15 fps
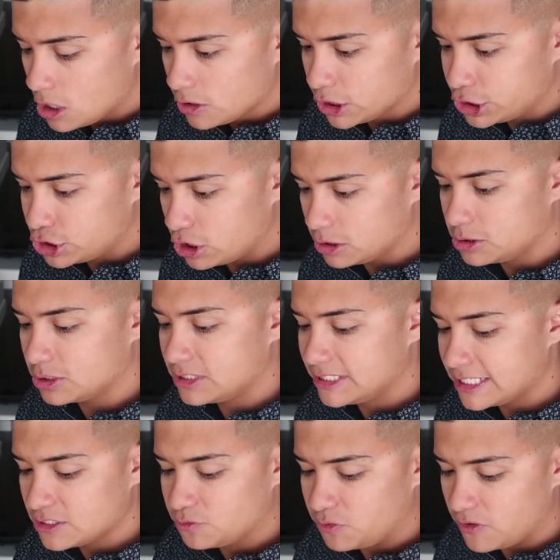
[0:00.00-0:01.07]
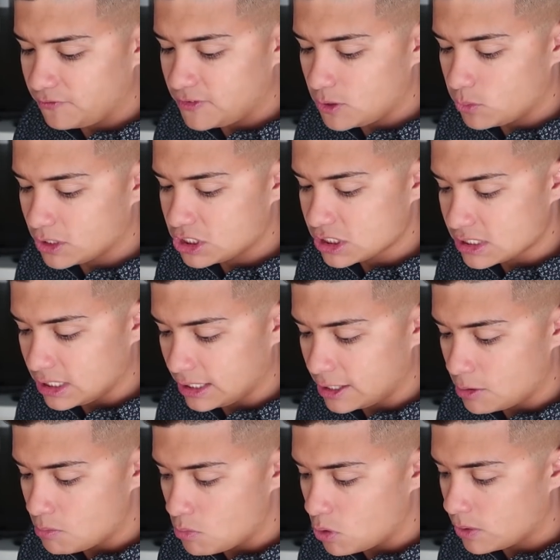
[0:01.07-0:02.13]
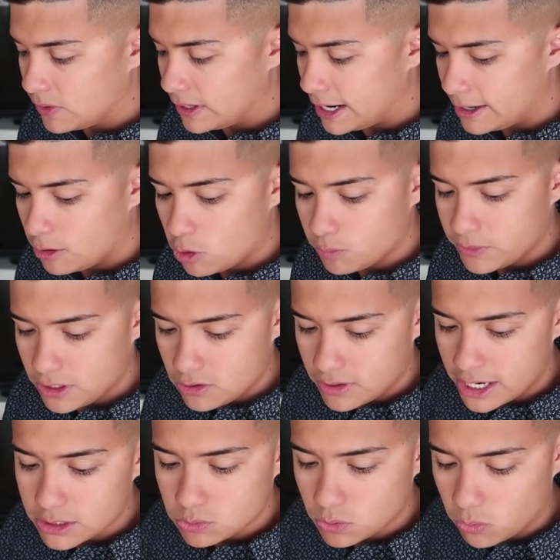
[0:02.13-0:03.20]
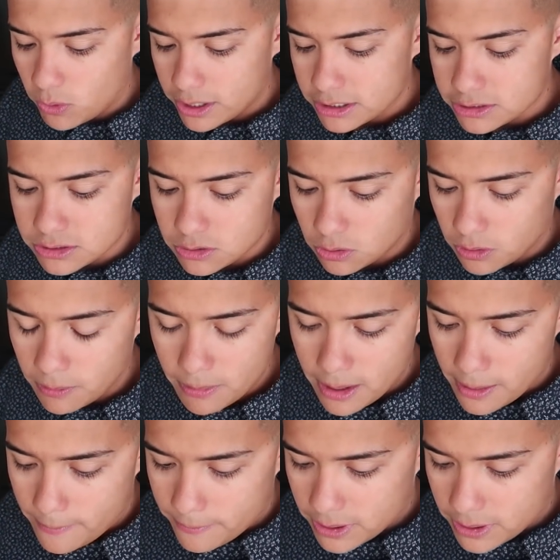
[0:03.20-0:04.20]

The shirts are $6.50, which is a little more than I'd hope that you guys would wear to school,